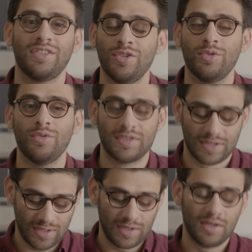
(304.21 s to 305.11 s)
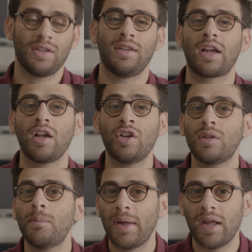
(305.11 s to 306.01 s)
to use, like a good
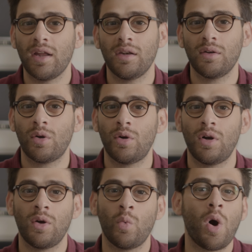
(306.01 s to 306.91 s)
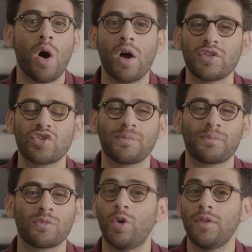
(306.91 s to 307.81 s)
pen or a watch
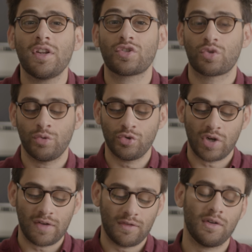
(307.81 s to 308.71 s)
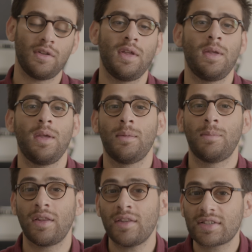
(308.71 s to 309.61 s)
or even a screwdriver.
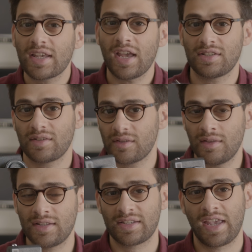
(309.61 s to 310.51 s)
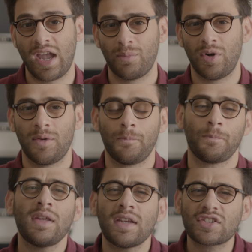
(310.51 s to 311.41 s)
But in this case, this camera,
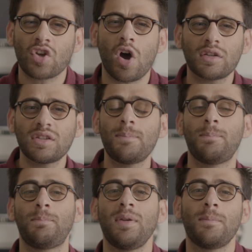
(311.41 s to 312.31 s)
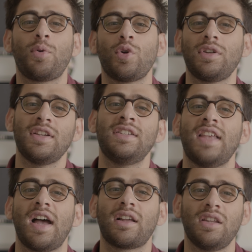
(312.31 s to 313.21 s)
it's hard to pinpoint
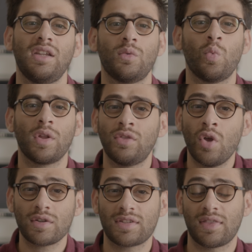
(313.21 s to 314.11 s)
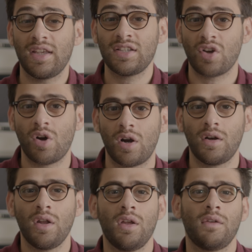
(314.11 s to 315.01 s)
exactly what those things are
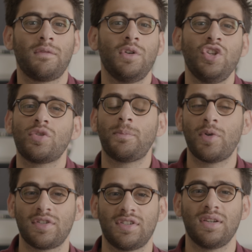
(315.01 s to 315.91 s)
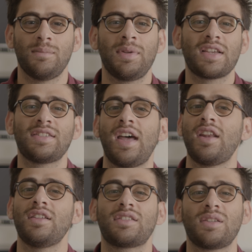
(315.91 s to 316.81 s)
for each person because that
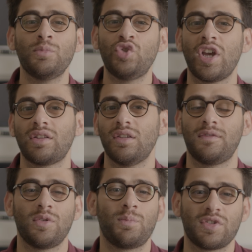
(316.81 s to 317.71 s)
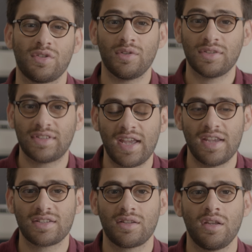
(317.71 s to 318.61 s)
is subjective to personal
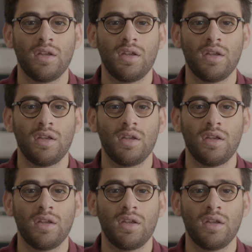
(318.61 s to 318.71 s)
taste.